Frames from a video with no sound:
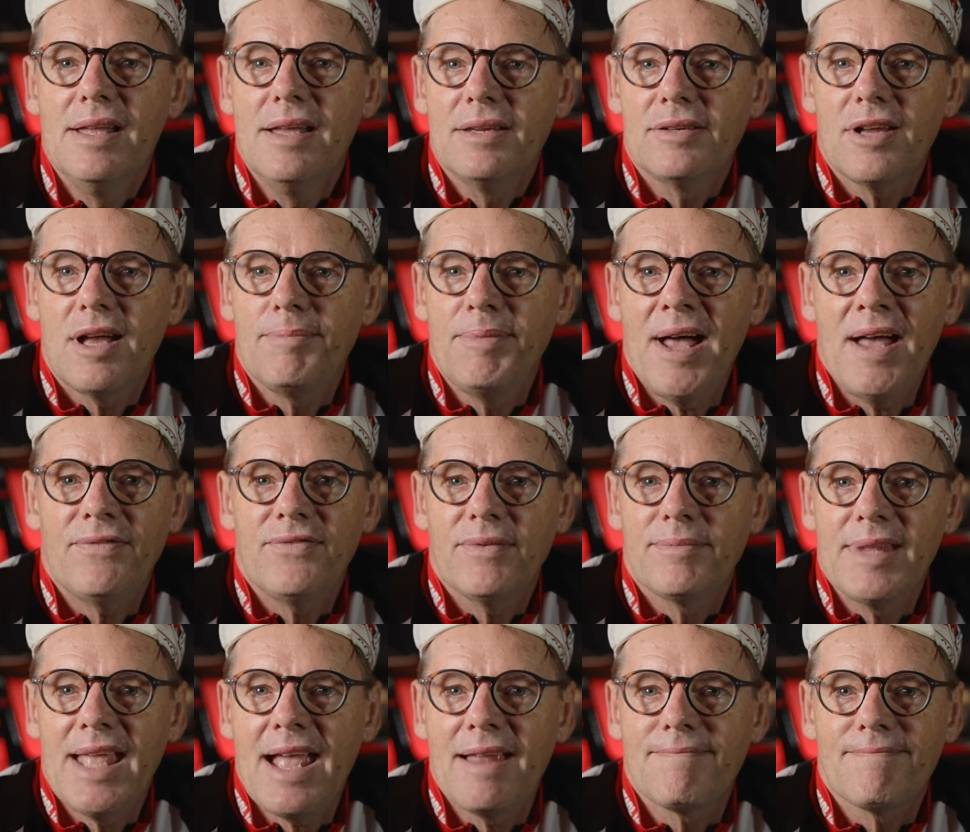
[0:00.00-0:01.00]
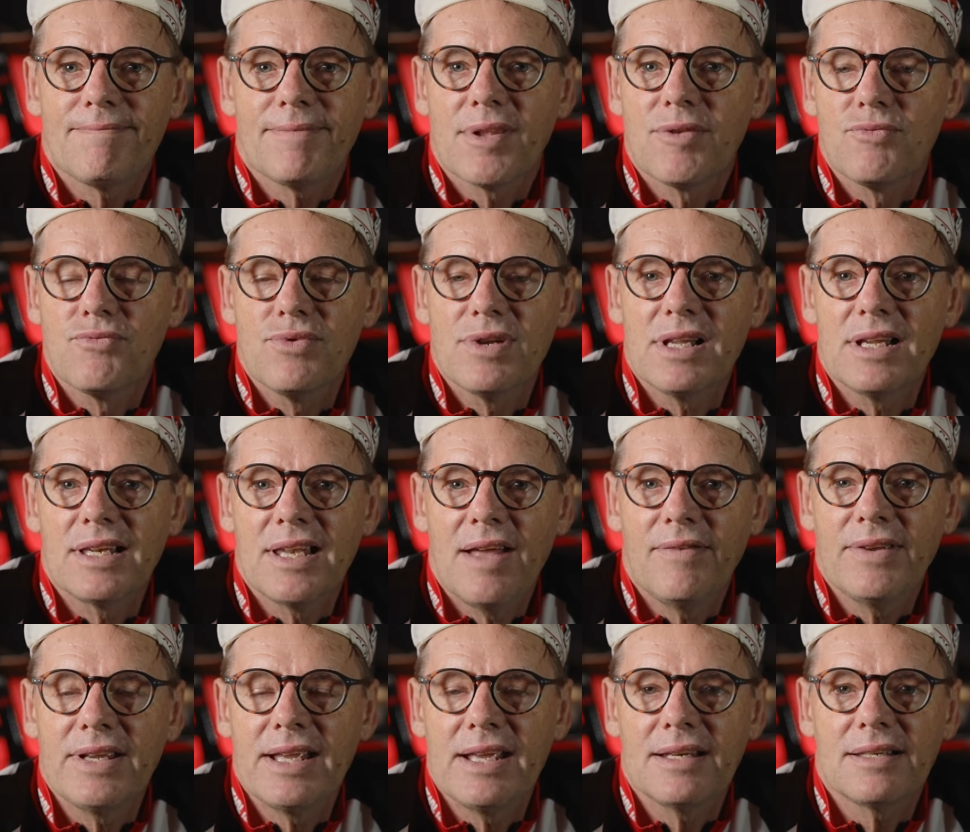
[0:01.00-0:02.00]
So apart from that, really
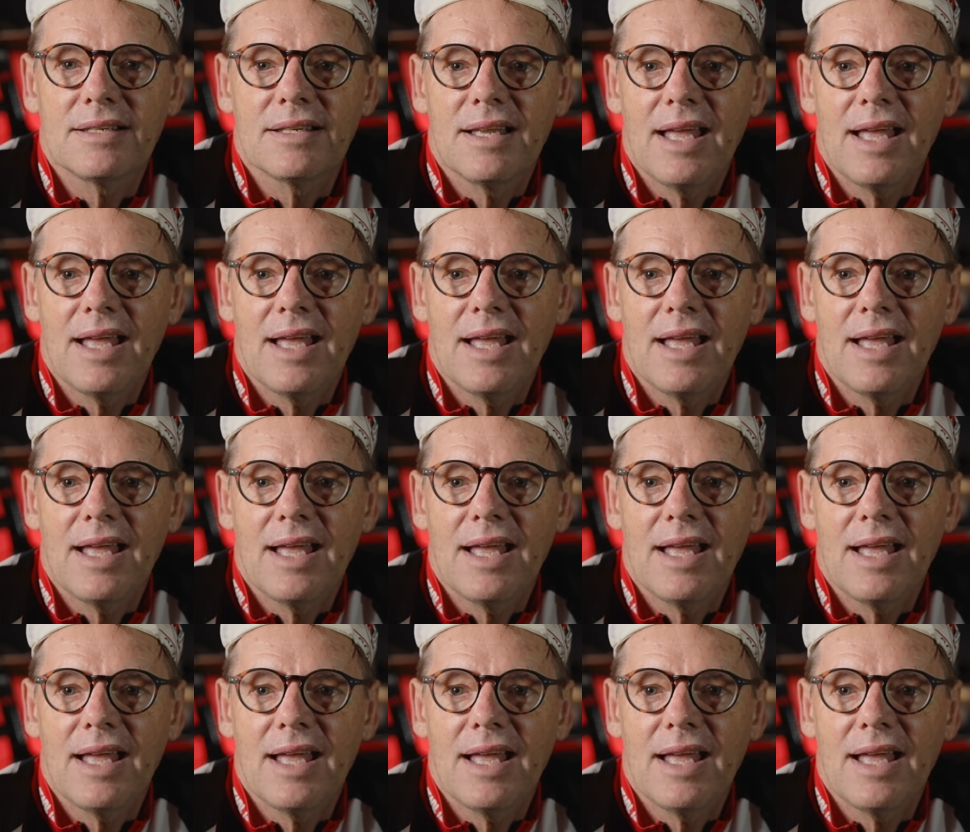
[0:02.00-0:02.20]
loving it.